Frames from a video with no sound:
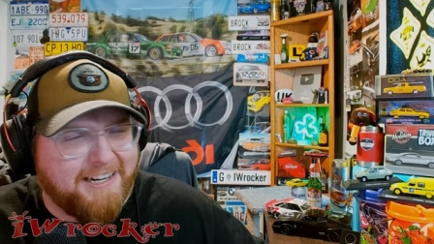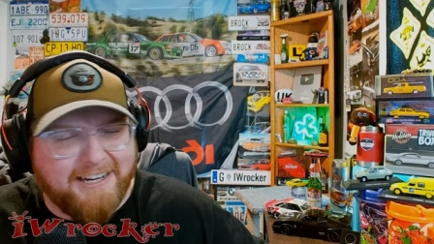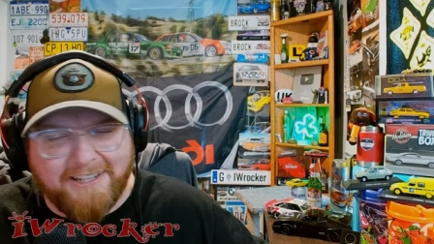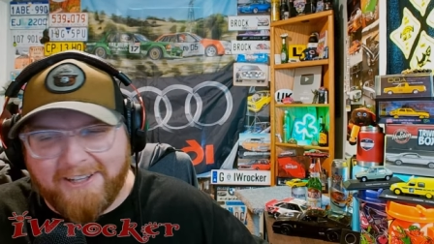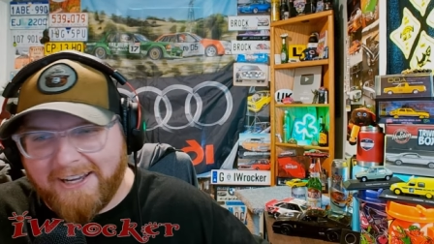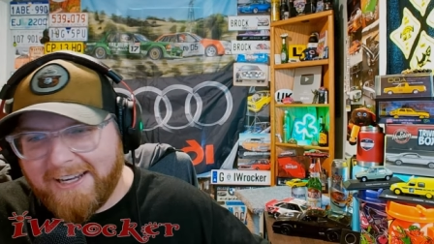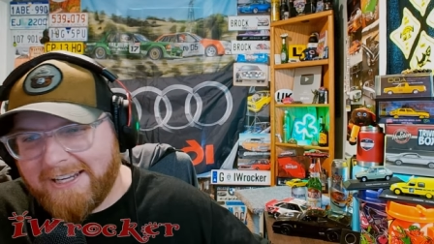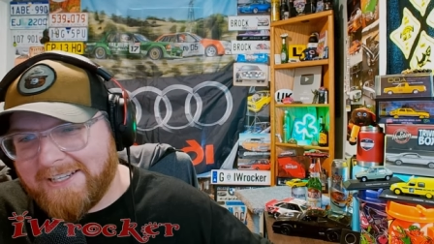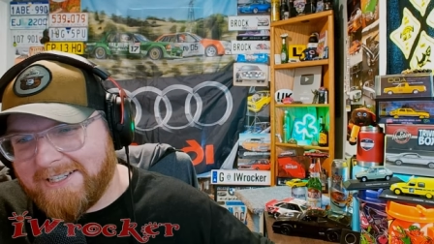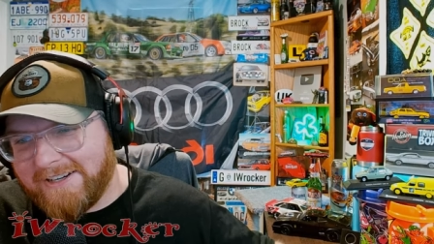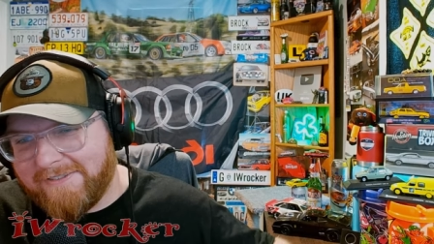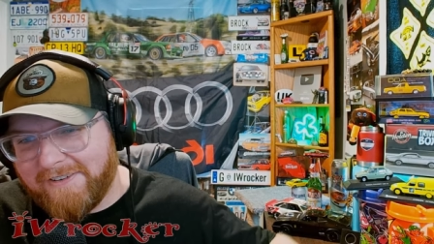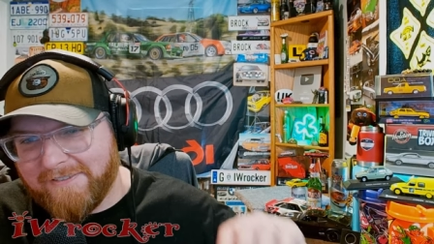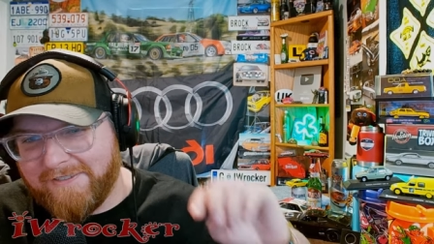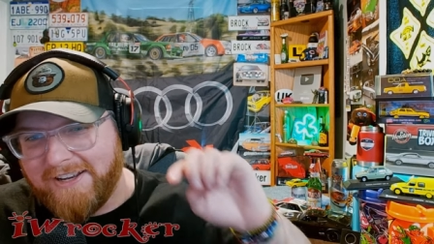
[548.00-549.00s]
I like
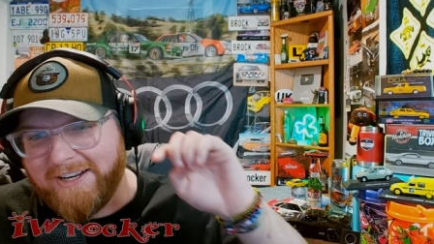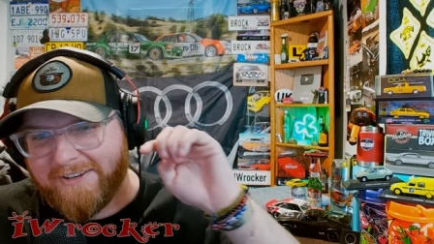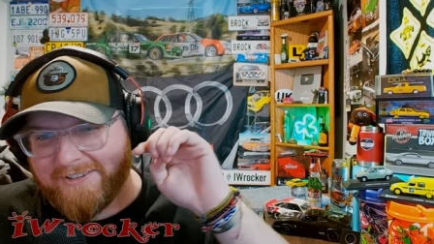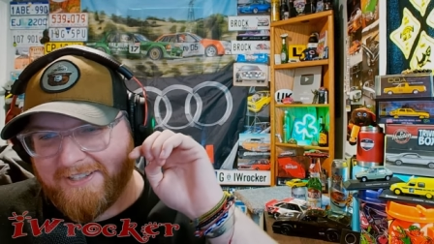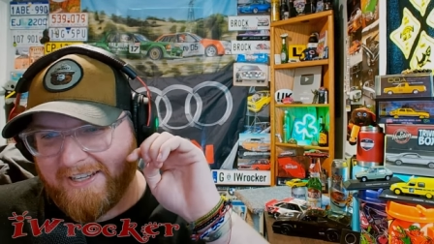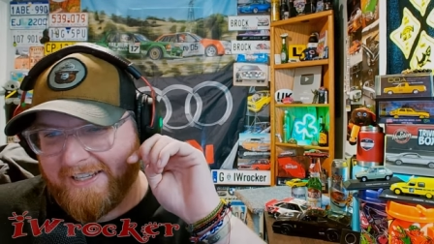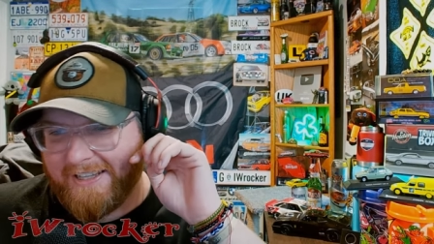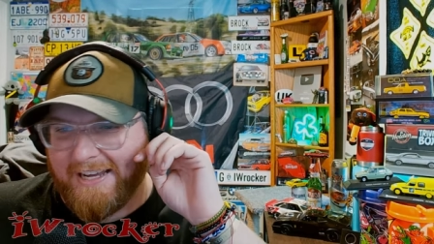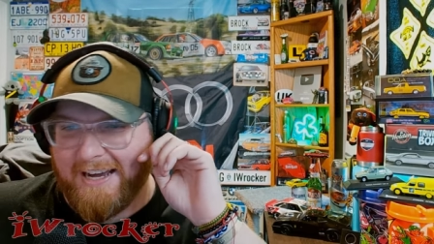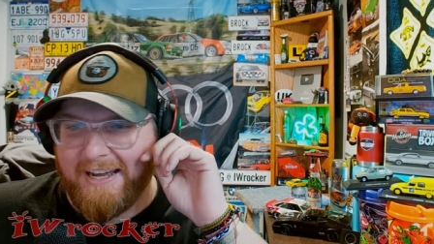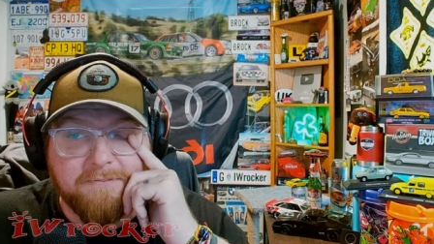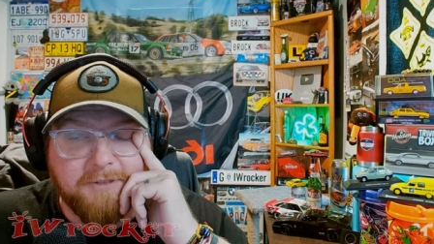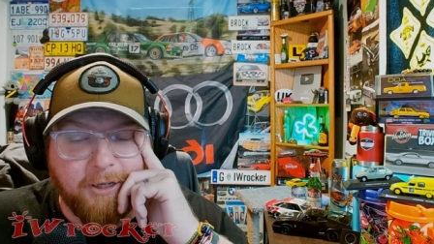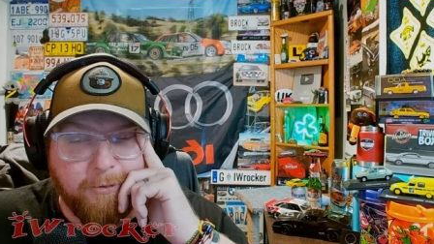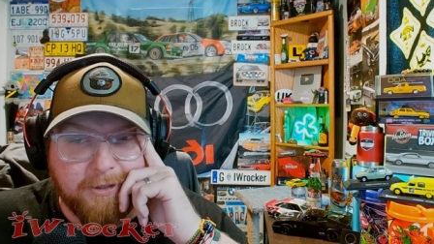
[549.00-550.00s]
different videos like
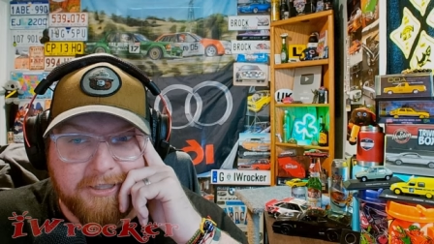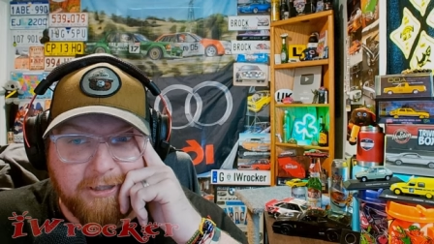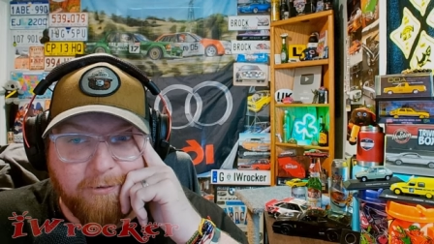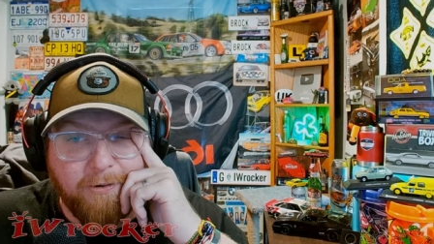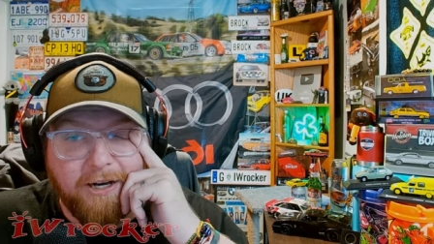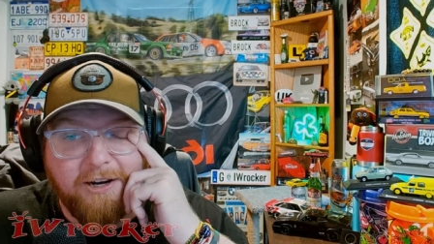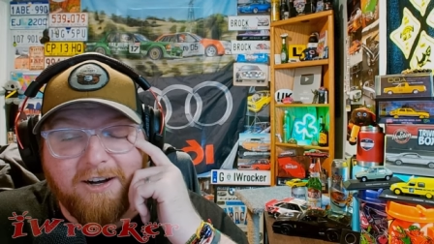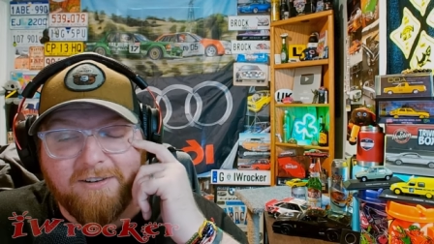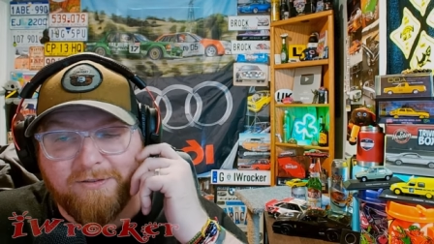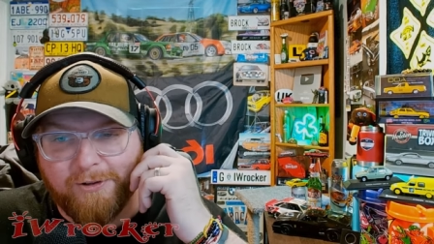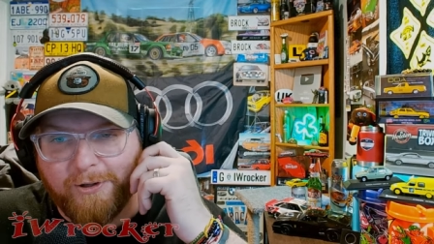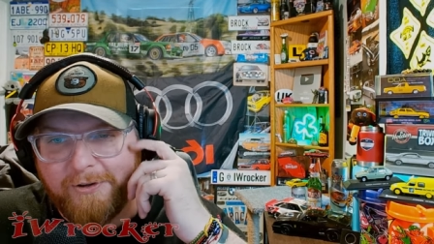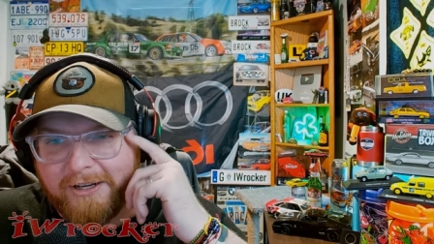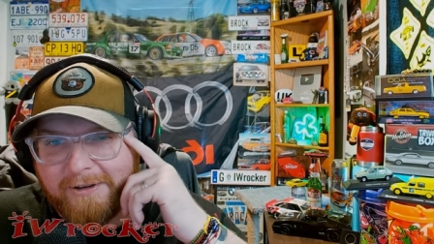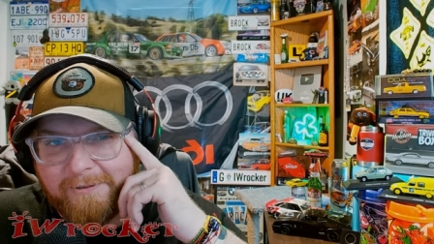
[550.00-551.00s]
that. It wasn't quite off
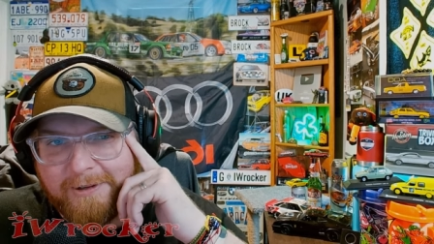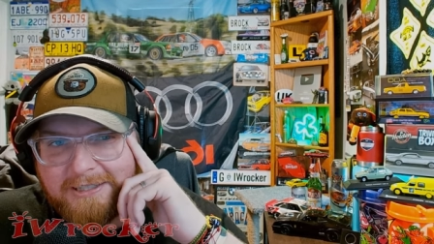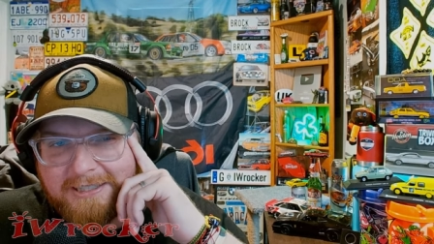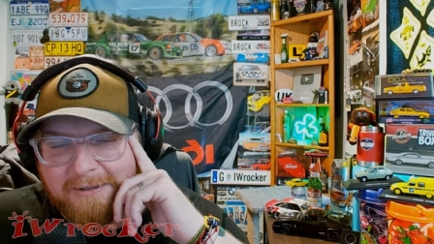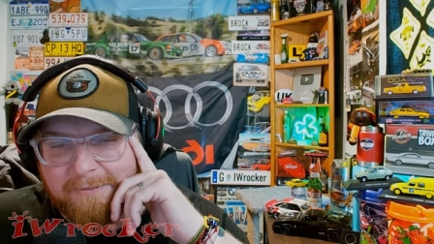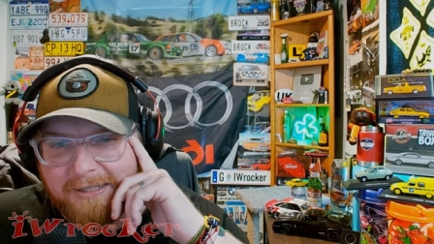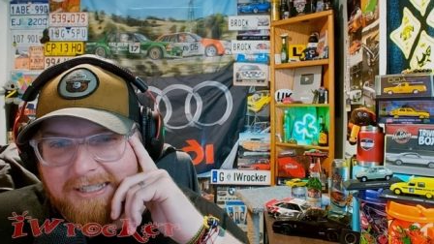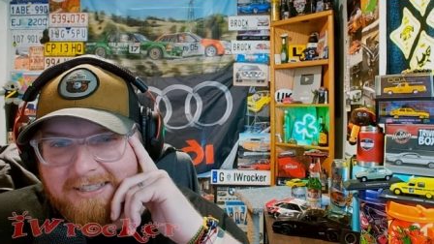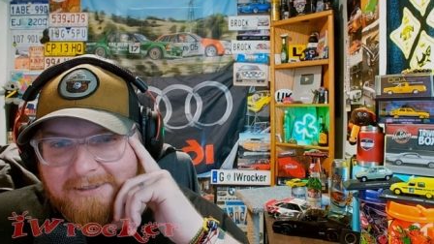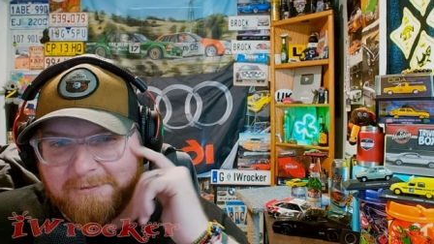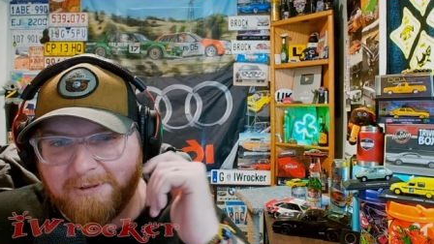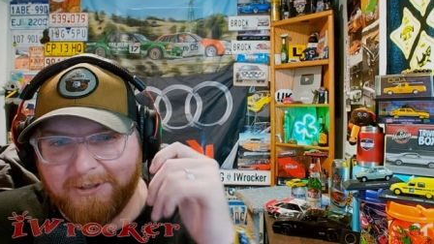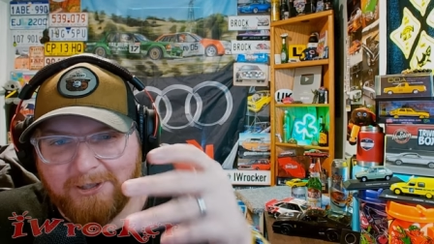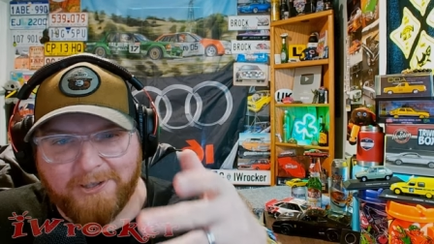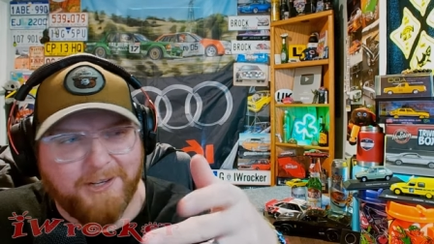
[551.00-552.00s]
roading, was it? Because
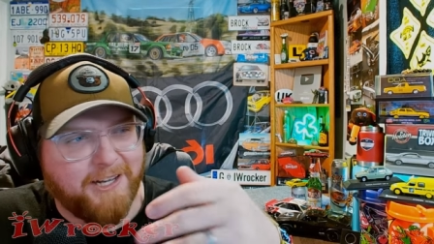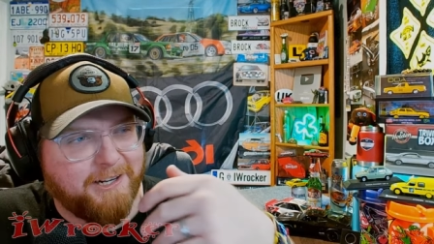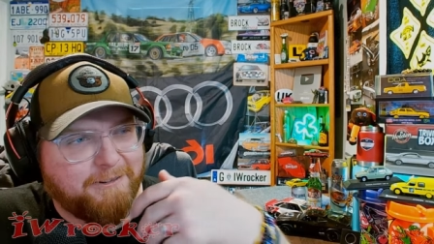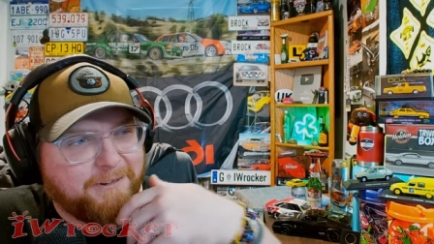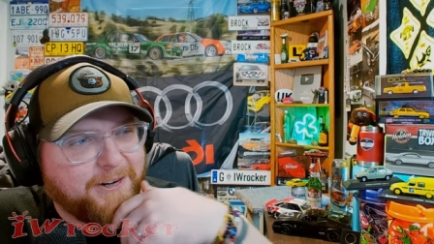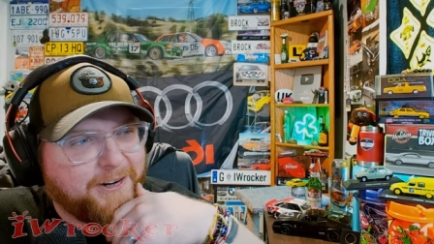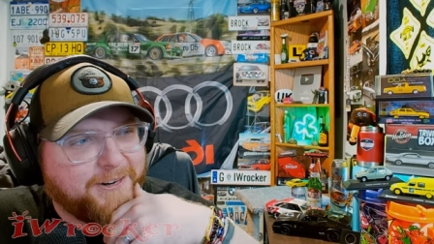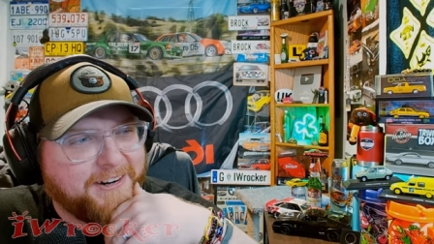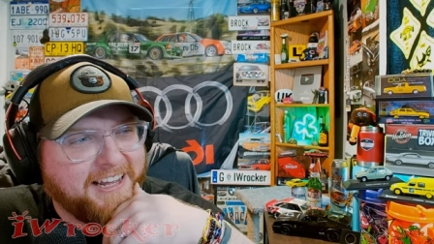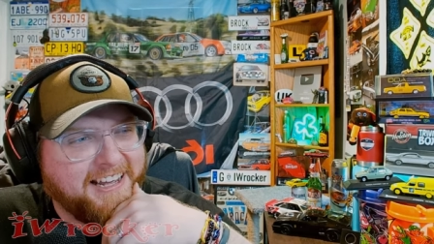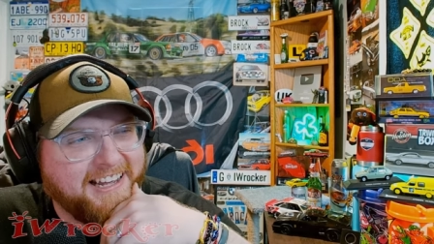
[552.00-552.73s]
we're literally on the road.